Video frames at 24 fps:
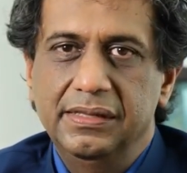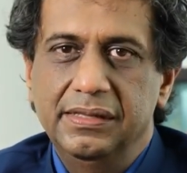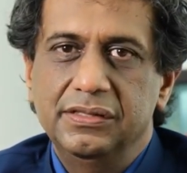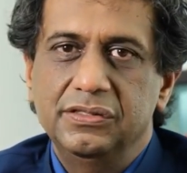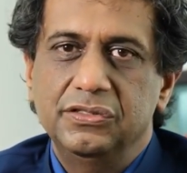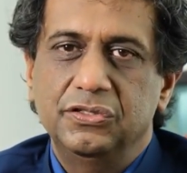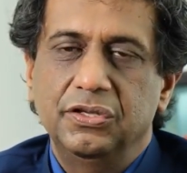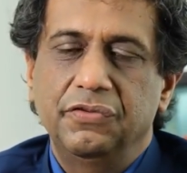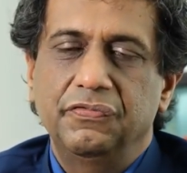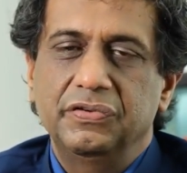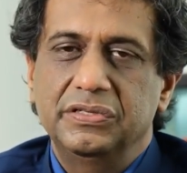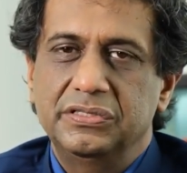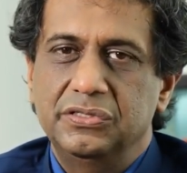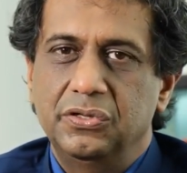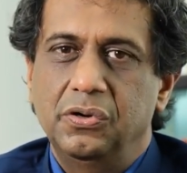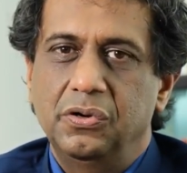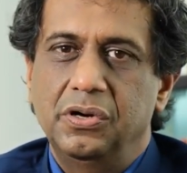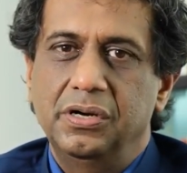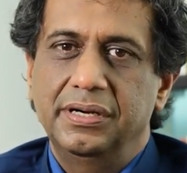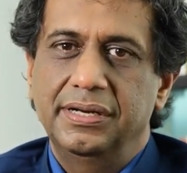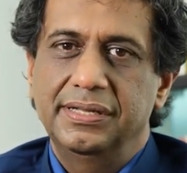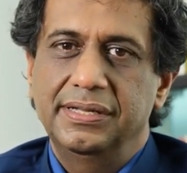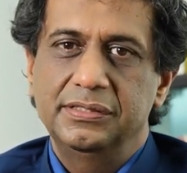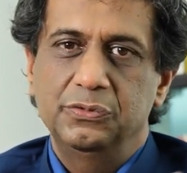So if a
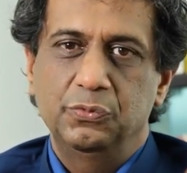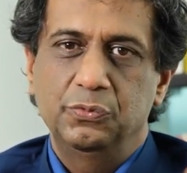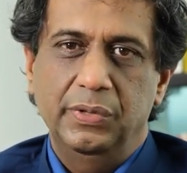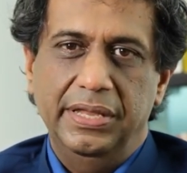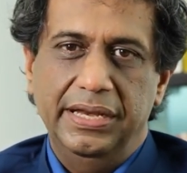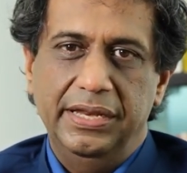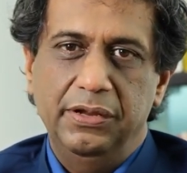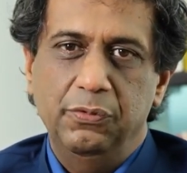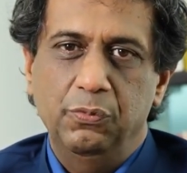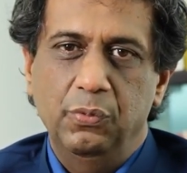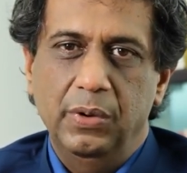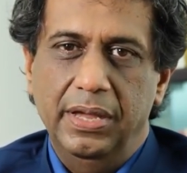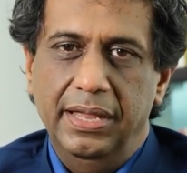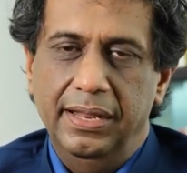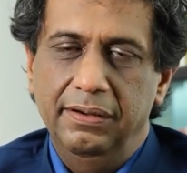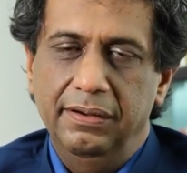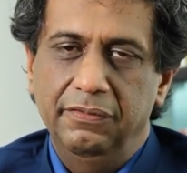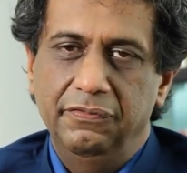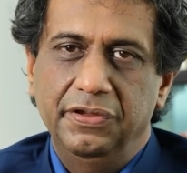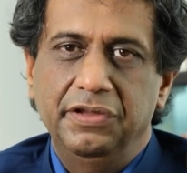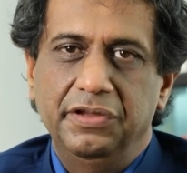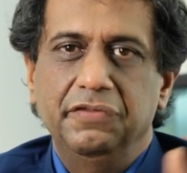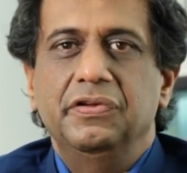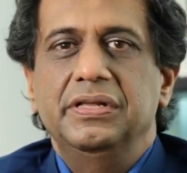stock does very well,
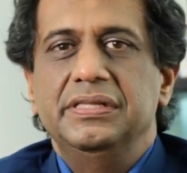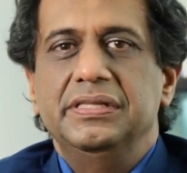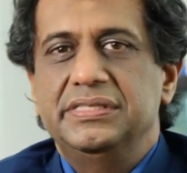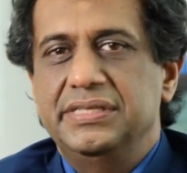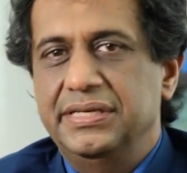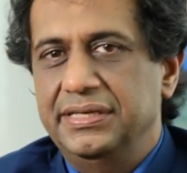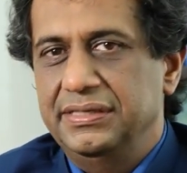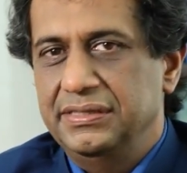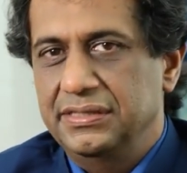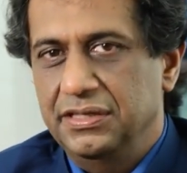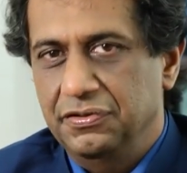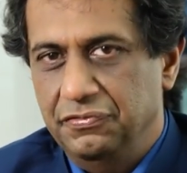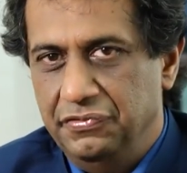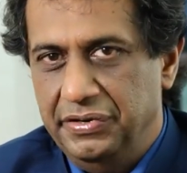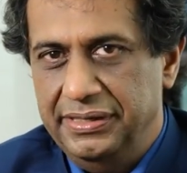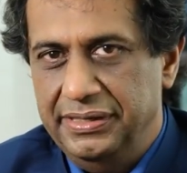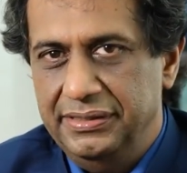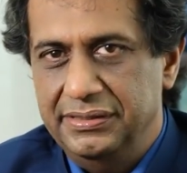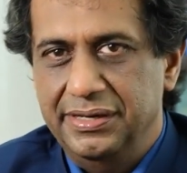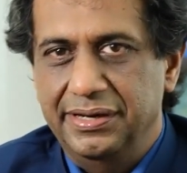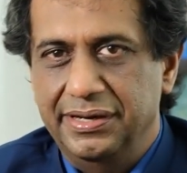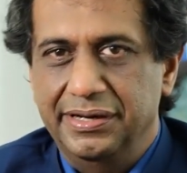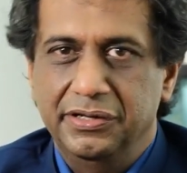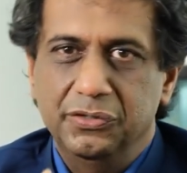we will change the
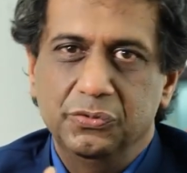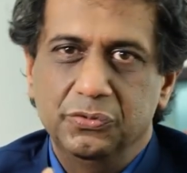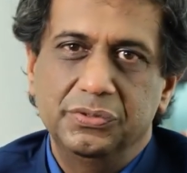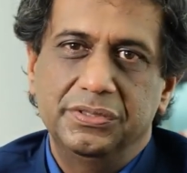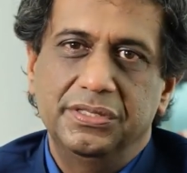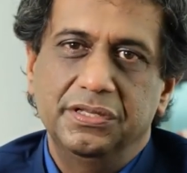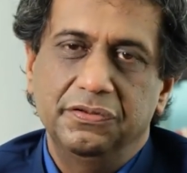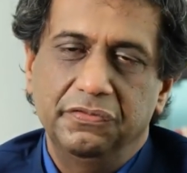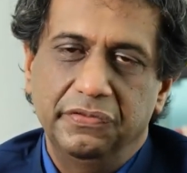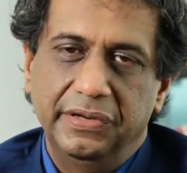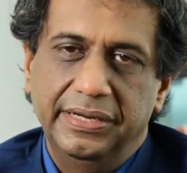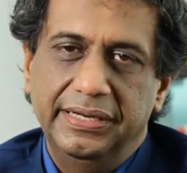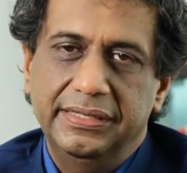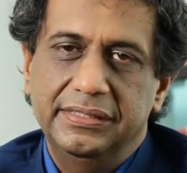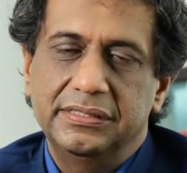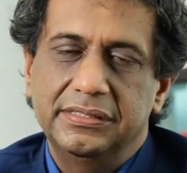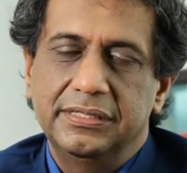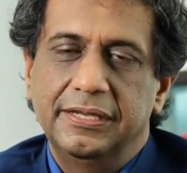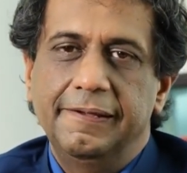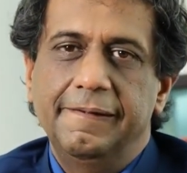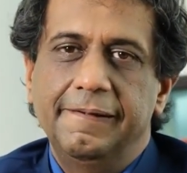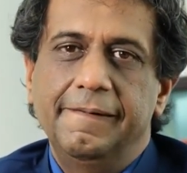weights, reduce the weights